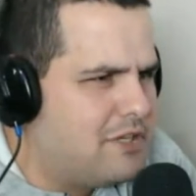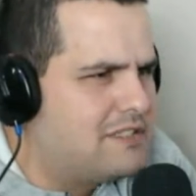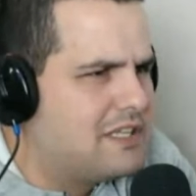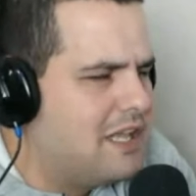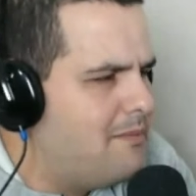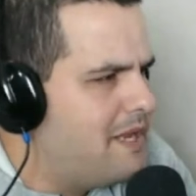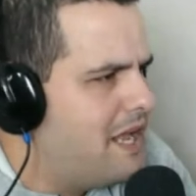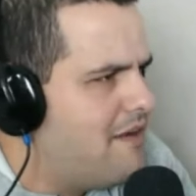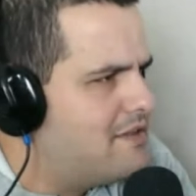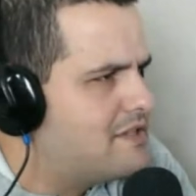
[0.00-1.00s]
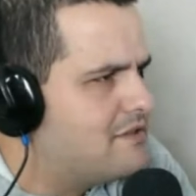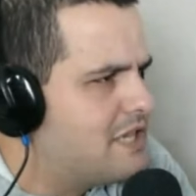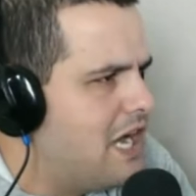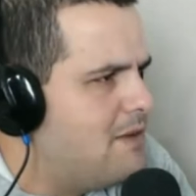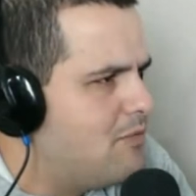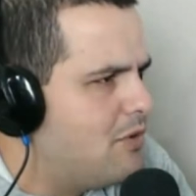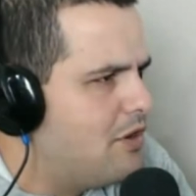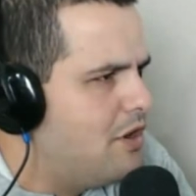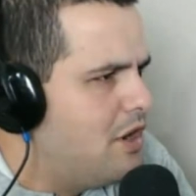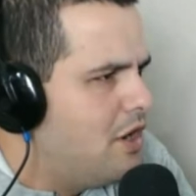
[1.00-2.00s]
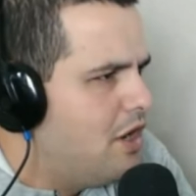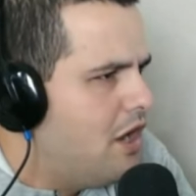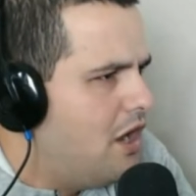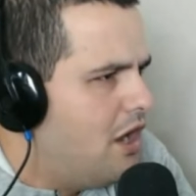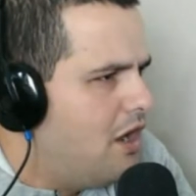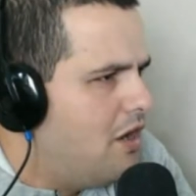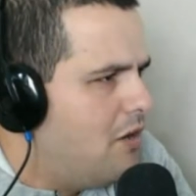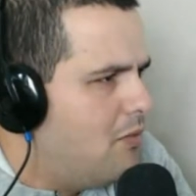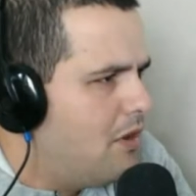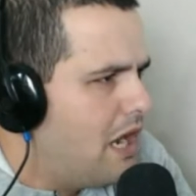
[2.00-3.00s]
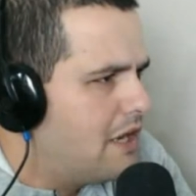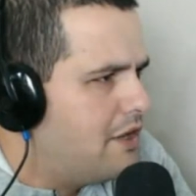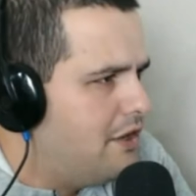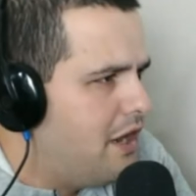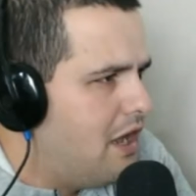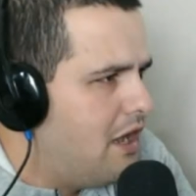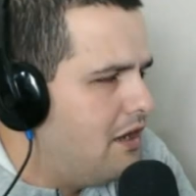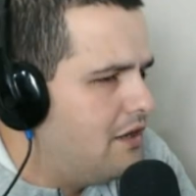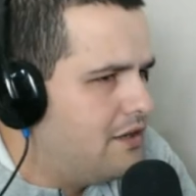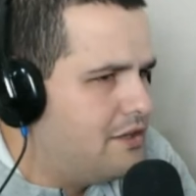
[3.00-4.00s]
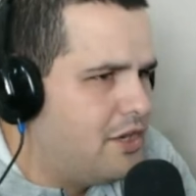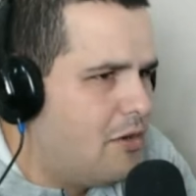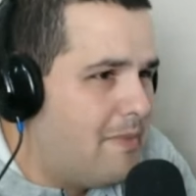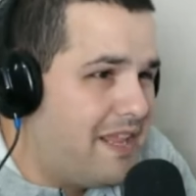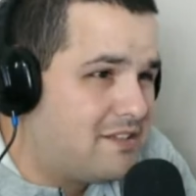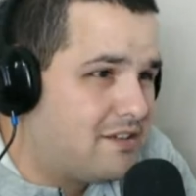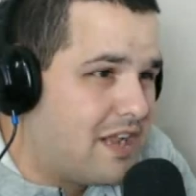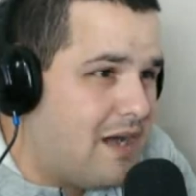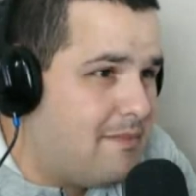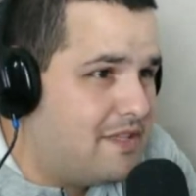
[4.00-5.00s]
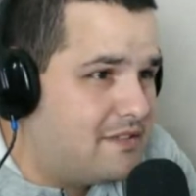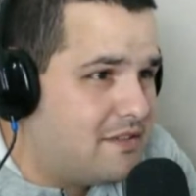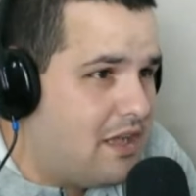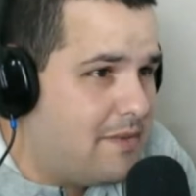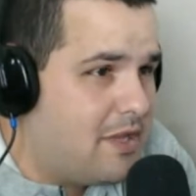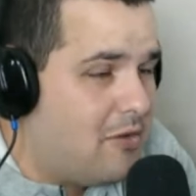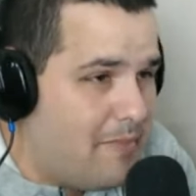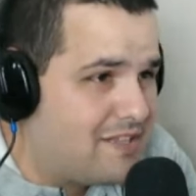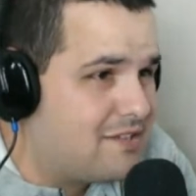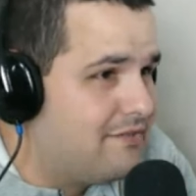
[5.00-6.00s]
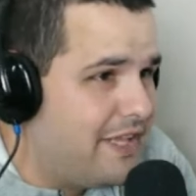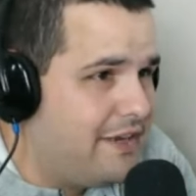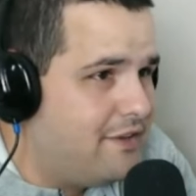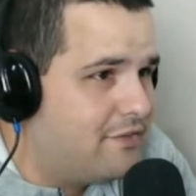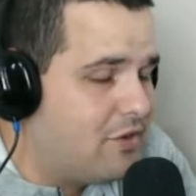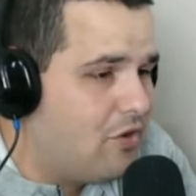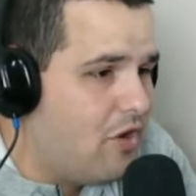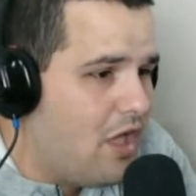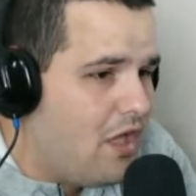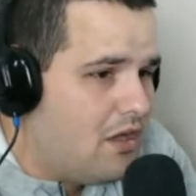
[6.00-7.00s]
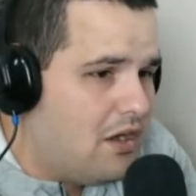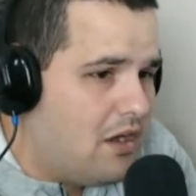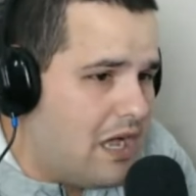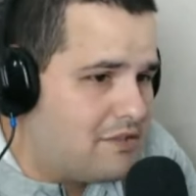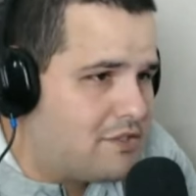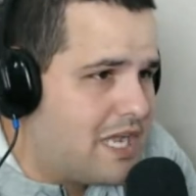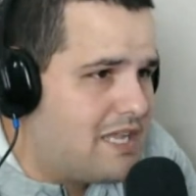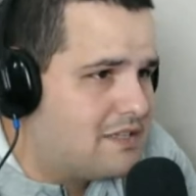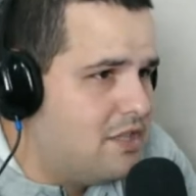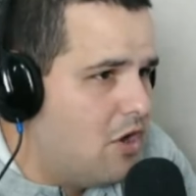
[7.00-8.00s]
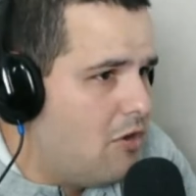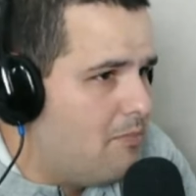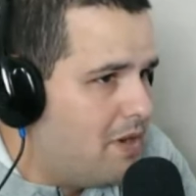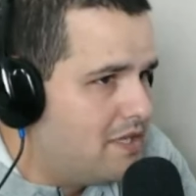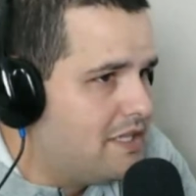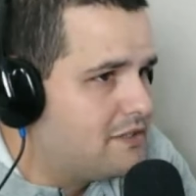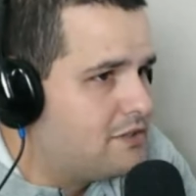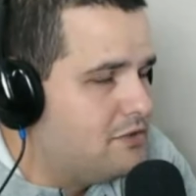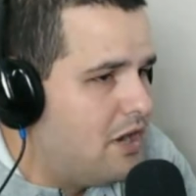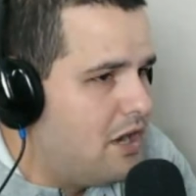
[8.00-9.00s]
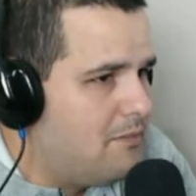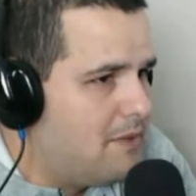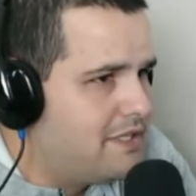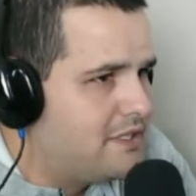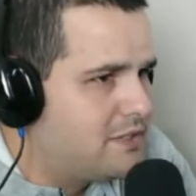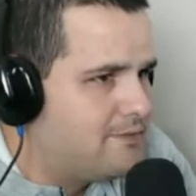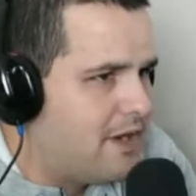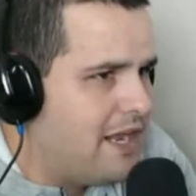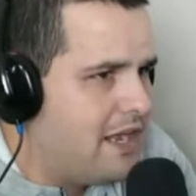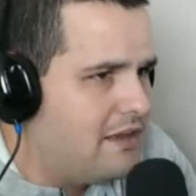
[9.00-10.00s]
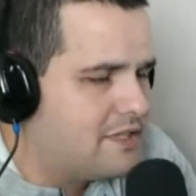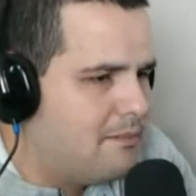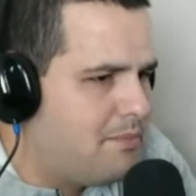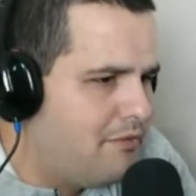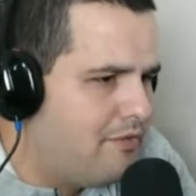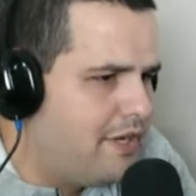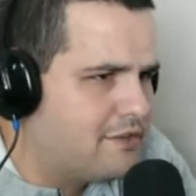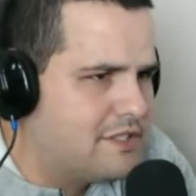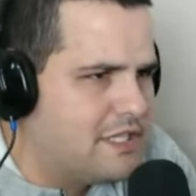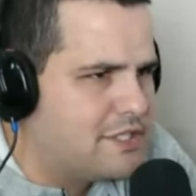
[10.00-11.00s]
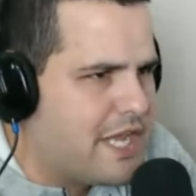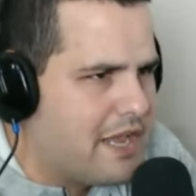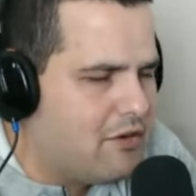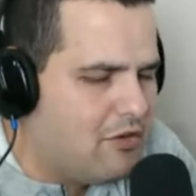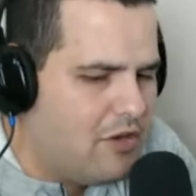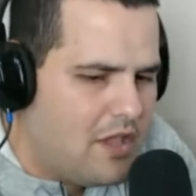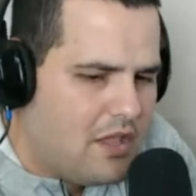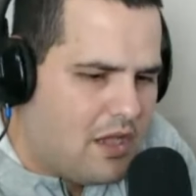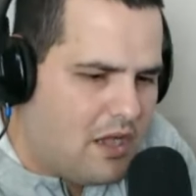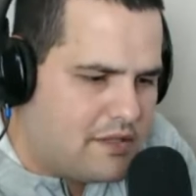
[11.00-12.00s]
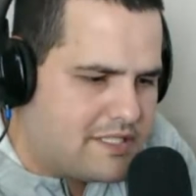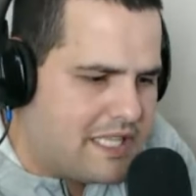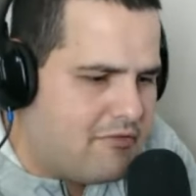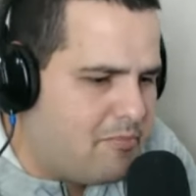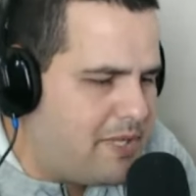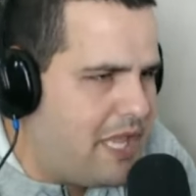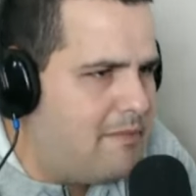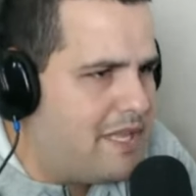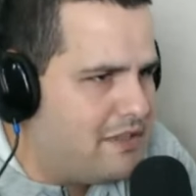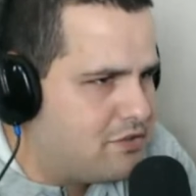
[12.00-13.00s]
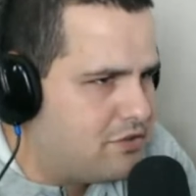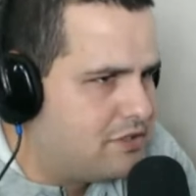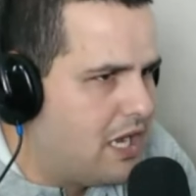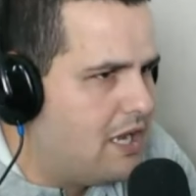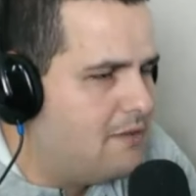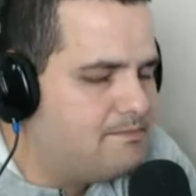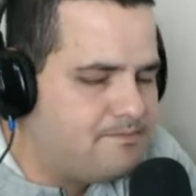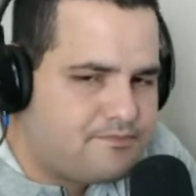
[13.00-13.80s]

Recently, I've been having some time where uh, where I could, uh, uh, you know, make some comments. I mean, I'll make some videos. So, uh, as you guys know, Monday to uh, Monday to Fridays, I put videos in the channel, uh, 7 p.m. Eastern time.